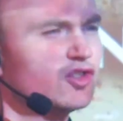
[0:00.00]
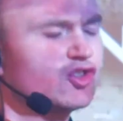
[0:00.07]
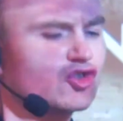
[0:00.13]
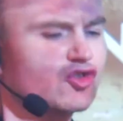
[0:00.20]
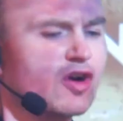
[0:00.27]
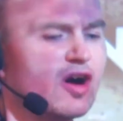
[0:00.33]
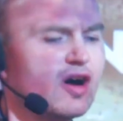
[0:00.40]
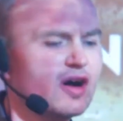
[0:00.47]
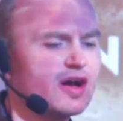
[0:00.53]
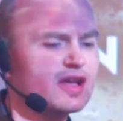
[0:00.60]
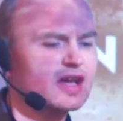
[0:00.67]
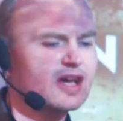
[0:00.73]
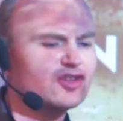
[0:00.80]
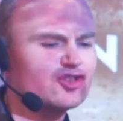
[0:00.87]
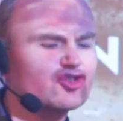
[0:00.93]
To try
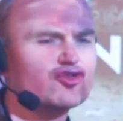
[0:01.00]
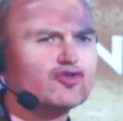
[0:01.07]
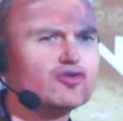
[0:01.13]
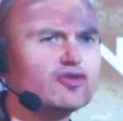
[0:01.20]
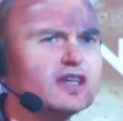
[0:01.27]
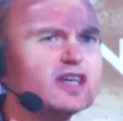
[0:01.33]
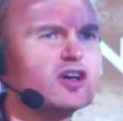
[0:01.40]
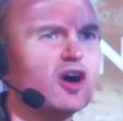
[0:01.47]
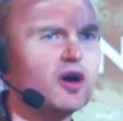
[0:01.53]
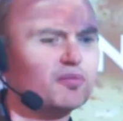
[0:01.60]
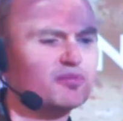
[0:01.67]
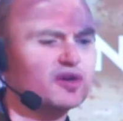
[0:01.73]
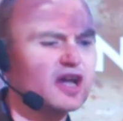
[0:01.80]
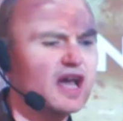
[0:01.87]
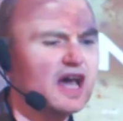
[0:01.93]
and truly
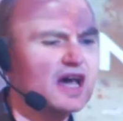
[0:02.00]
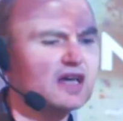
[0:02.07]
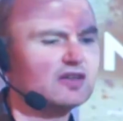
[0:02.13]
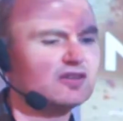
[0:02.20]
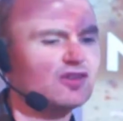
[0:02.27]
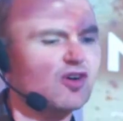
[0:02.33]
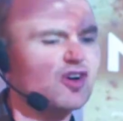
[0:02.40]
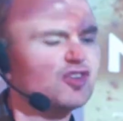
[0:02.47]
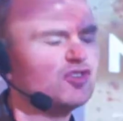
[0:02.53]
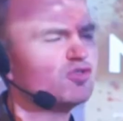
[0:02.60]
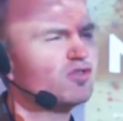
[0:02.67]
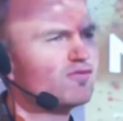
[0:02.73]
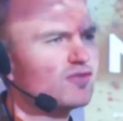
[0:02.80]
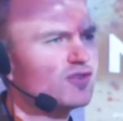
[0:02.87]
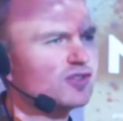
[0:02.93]
comprehend our
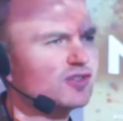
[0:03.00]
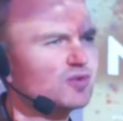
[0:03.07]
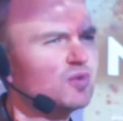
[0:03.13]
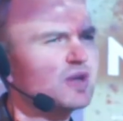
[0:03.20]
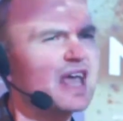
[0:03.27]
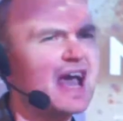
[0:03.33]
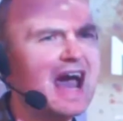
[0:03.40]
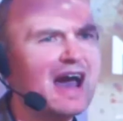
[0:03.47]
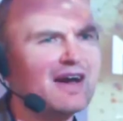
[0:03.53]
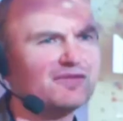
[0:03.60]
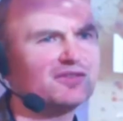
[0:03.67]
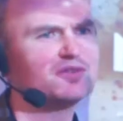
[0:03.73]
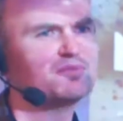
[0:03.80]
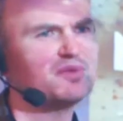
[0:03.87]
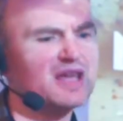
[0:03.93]
universe, we have
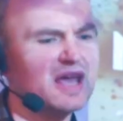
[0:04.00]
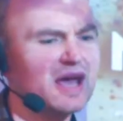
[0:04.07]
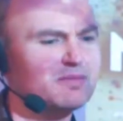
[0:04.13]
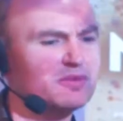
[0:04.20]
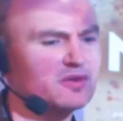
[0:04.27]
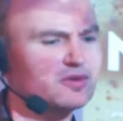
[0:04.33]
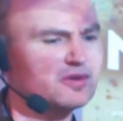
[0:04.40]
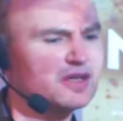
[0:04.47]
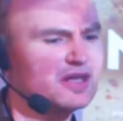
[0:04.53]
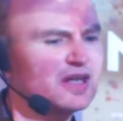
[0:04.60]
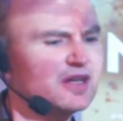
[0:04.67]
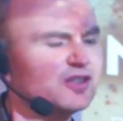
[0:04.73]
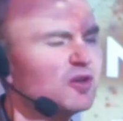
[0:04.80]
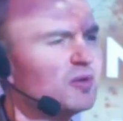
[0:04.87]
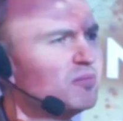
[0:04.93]
to be able
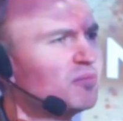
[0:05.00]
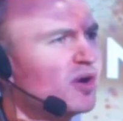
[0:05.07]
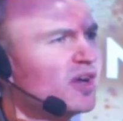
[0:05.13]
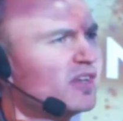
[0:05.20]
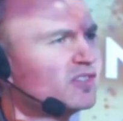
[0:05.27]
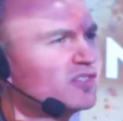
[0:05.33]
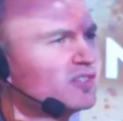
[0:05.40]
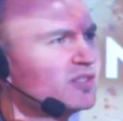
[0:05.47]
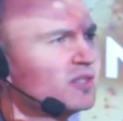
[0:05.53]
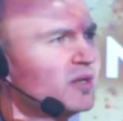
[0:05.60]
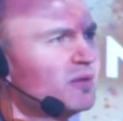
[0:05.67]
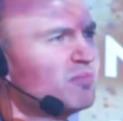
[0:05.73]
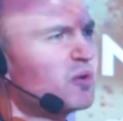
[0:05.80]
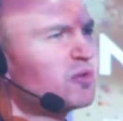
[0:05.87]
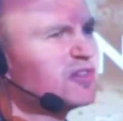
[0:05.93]
to embrace
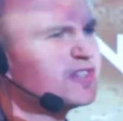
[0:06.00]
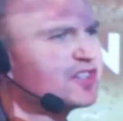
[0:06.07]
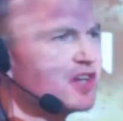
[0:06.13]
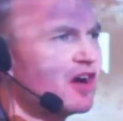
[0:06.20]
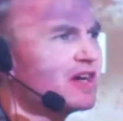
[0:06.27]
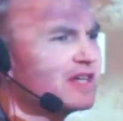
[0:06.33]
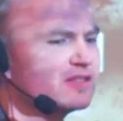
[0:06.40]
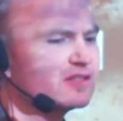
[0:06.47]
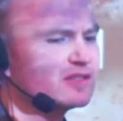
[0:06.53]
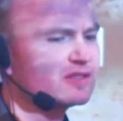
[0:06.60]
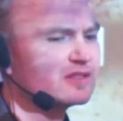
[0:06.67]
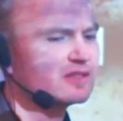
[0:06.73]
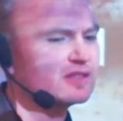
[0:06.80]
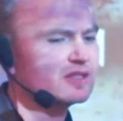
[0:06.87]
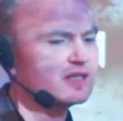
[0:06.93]
both the
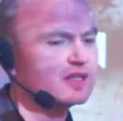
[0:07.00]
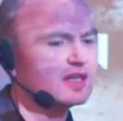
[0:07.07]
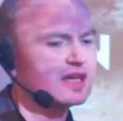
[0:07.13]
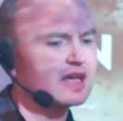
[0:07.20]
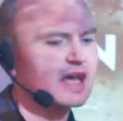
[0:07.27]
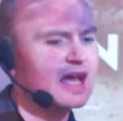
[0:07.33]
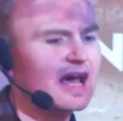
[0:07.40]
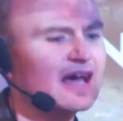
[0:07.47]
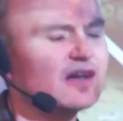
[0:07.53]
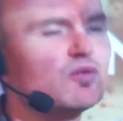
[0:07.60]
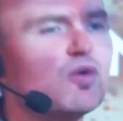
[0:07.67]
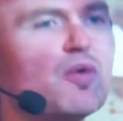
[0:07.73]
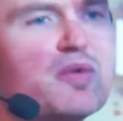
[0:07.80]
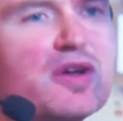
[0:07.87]
science and what